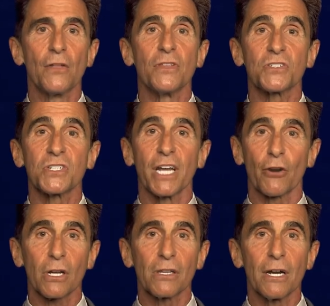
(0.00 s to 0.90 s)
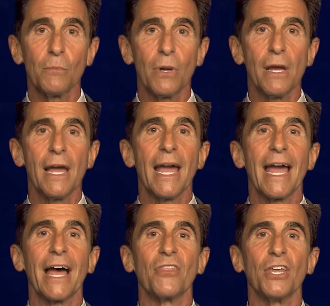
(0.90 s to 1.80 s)
the Sierra Club,
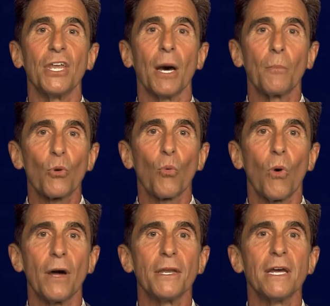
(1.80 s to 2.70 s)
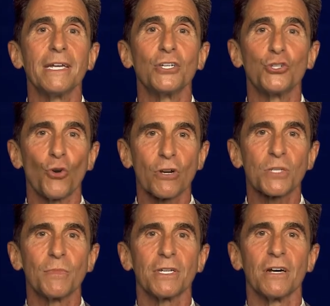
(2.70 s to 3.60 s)
and the number one
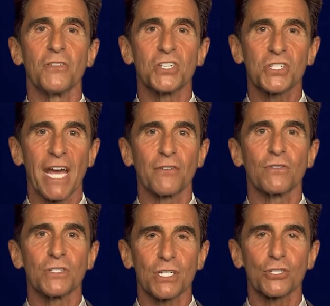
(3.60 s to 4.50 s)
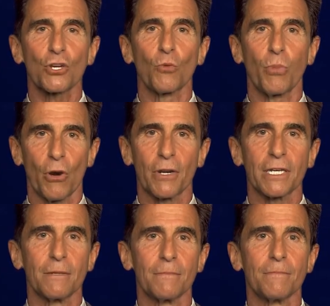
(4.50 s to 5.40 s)
endorsement of the San Francisco
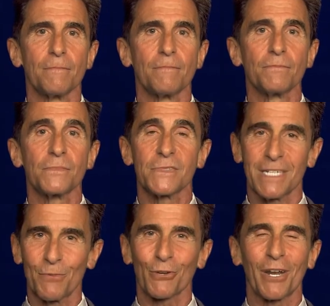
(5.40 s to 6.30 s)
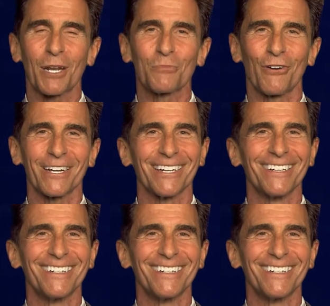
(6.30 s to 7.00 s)
Party, Democratic Party.